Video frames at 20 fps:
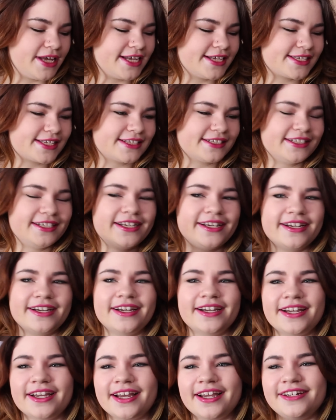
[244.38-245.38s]

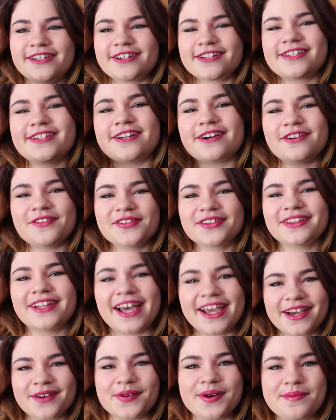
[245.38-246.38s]
basically, I just don't
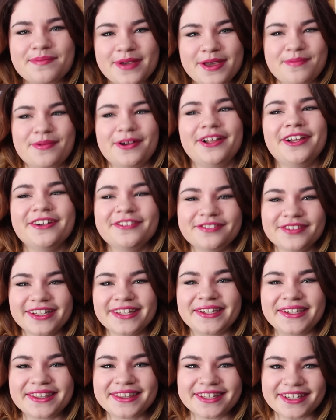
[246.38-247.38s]
like when people are
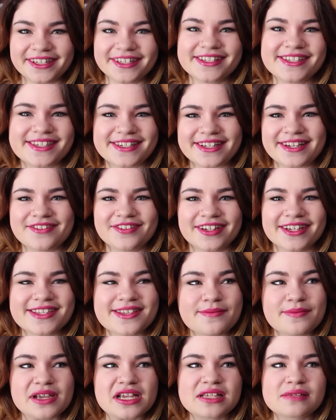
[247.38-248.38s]
really thirsty
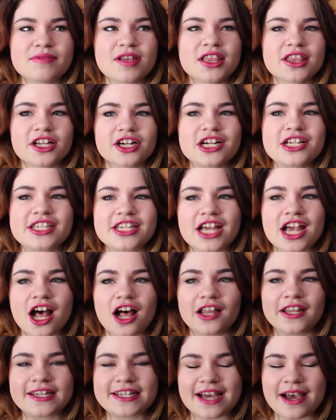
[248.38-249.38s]
because it makes me thirsty
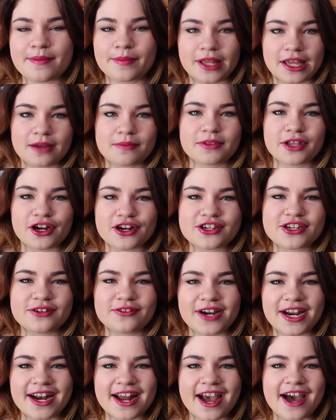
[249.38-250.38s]
all the time. Like, I'm thirsty
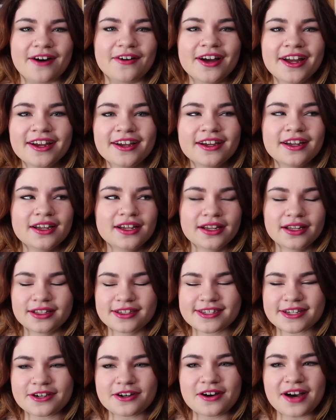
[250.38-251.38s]
right now.
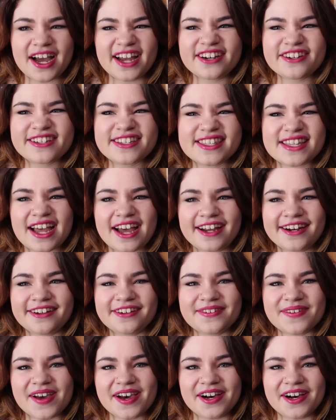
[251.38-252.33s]
So I just, I don't